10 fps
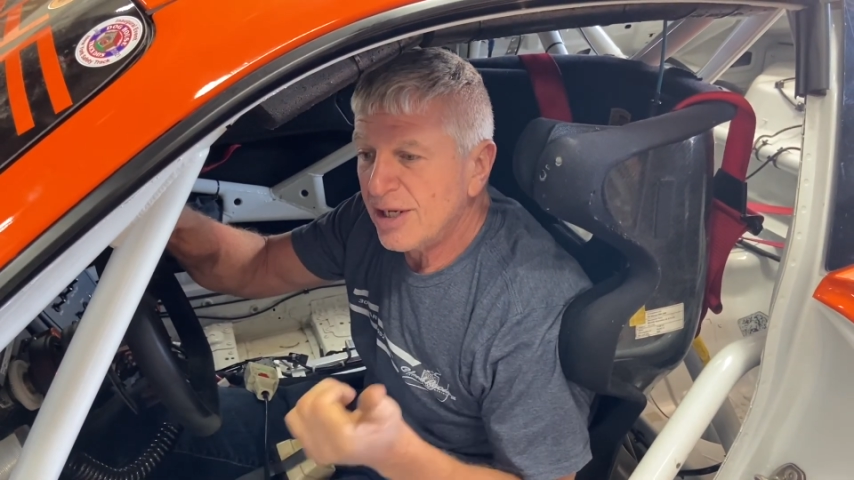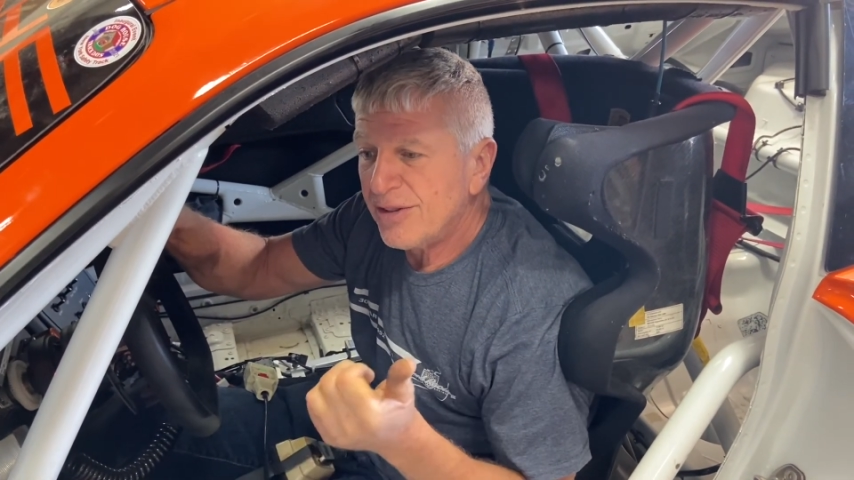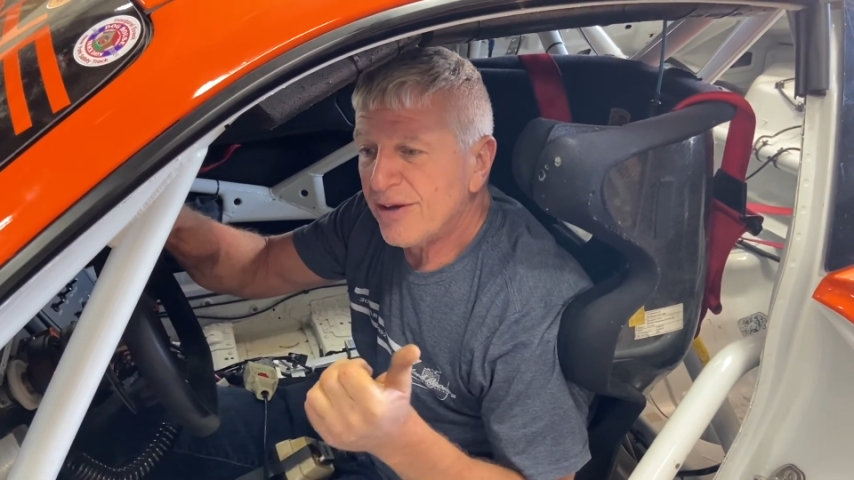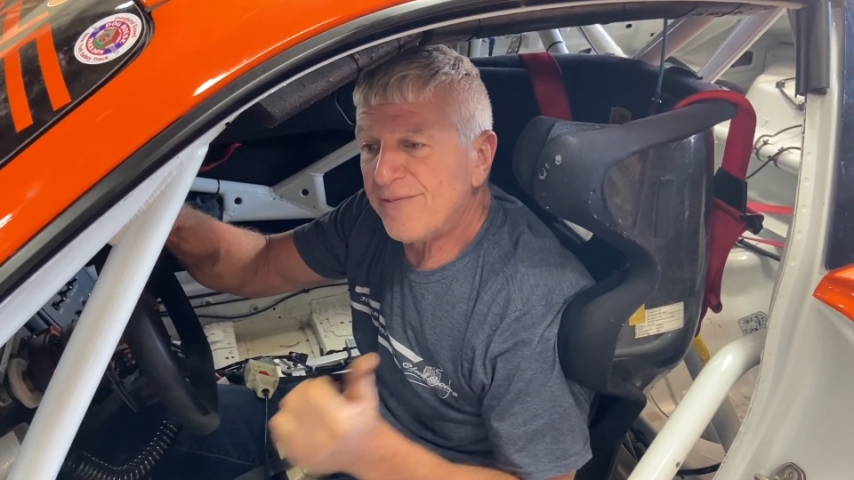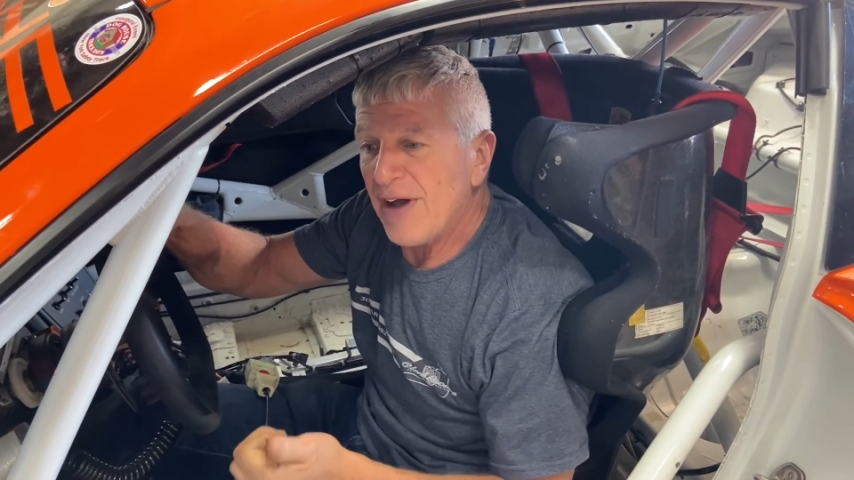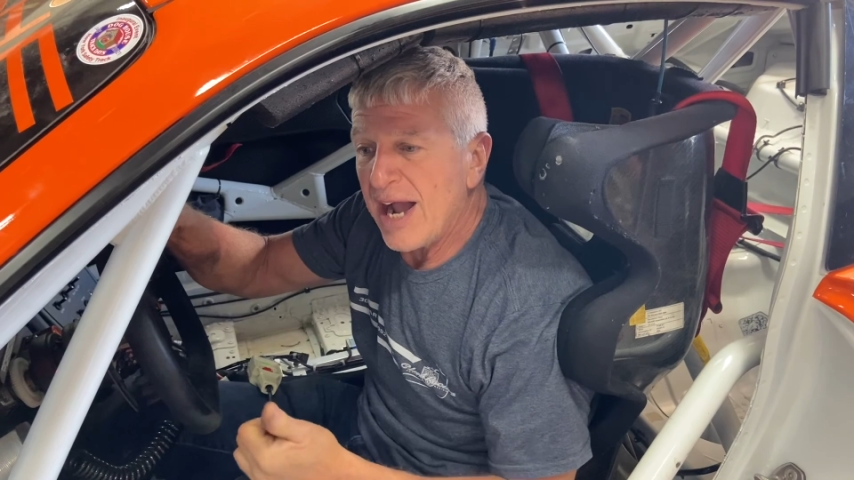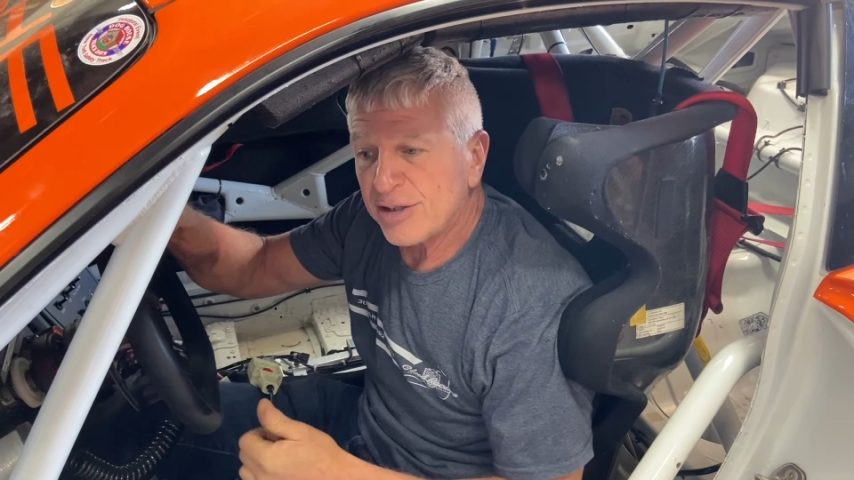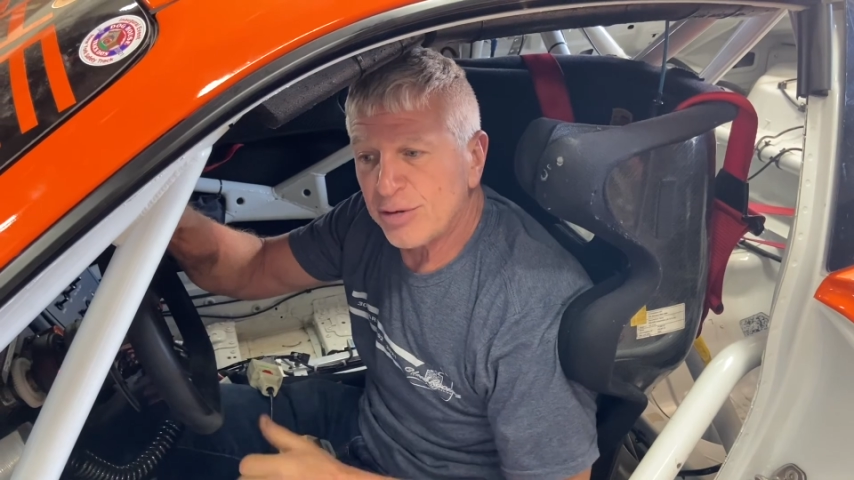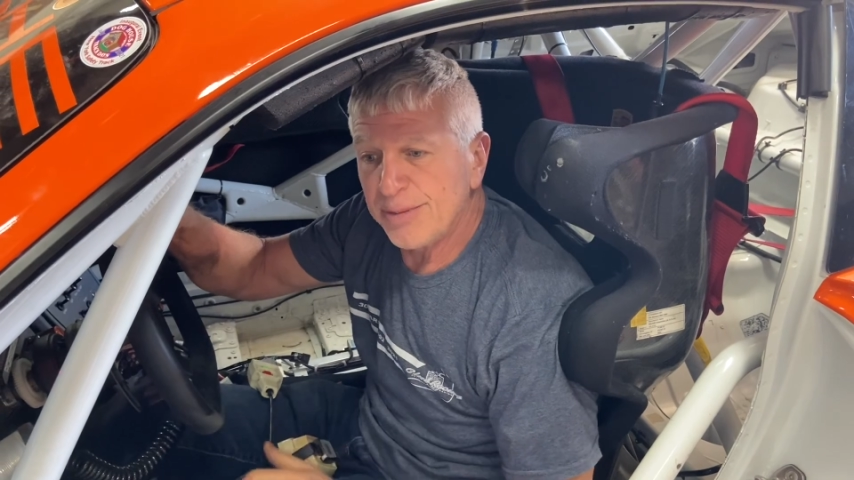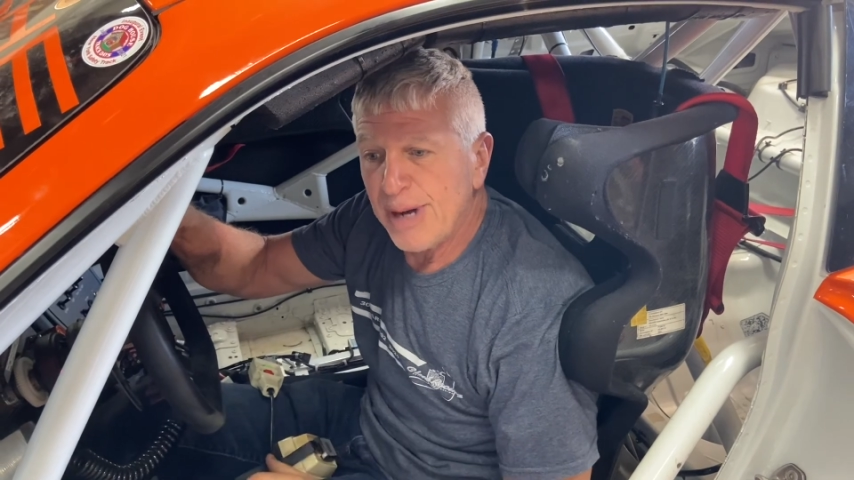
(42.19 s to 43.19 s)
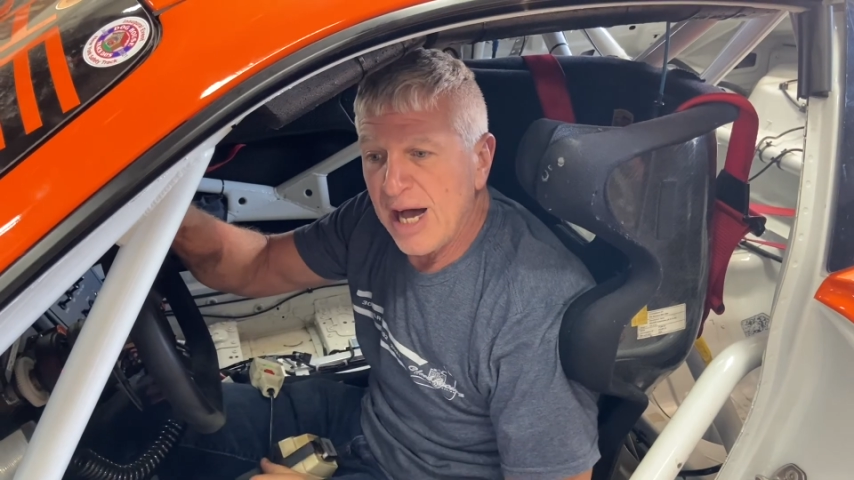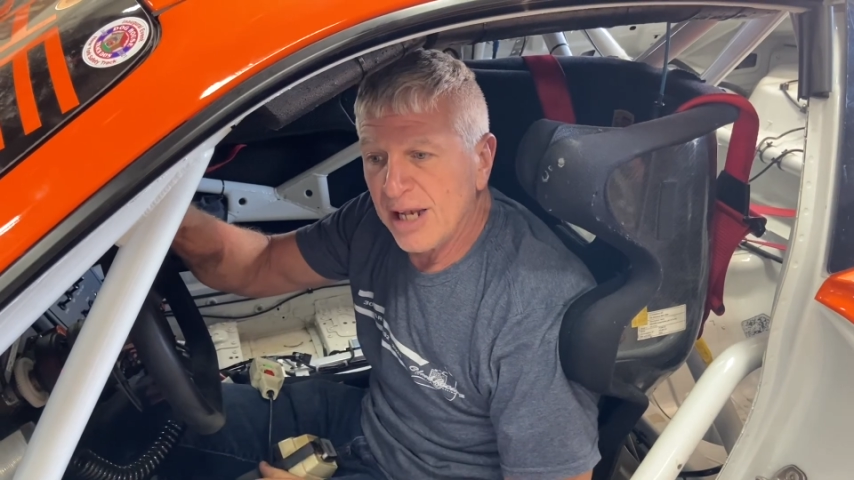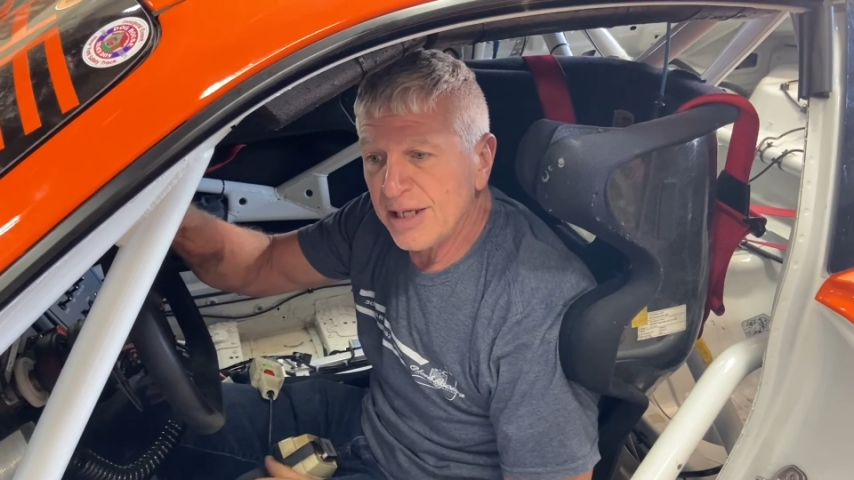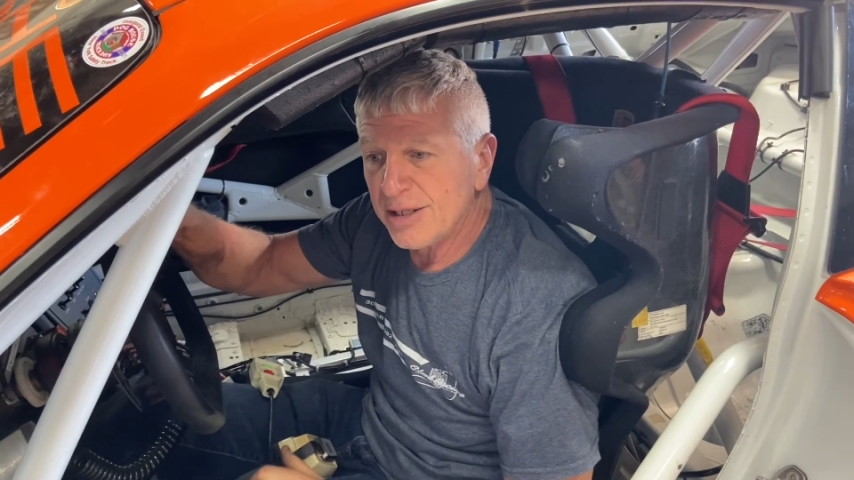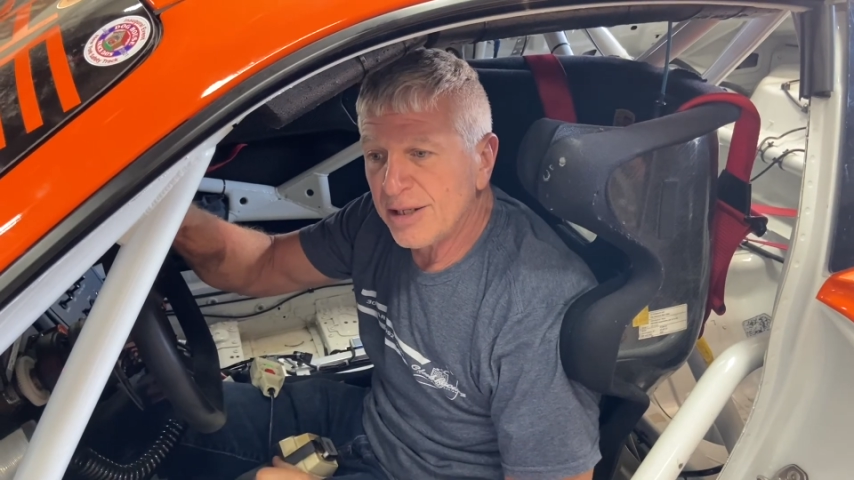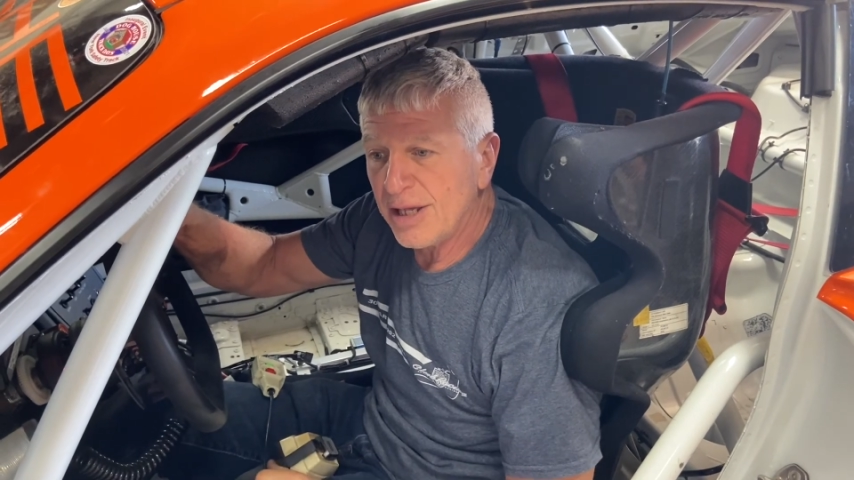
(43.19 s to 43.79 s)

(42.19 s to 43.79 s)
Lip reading: the factory Mala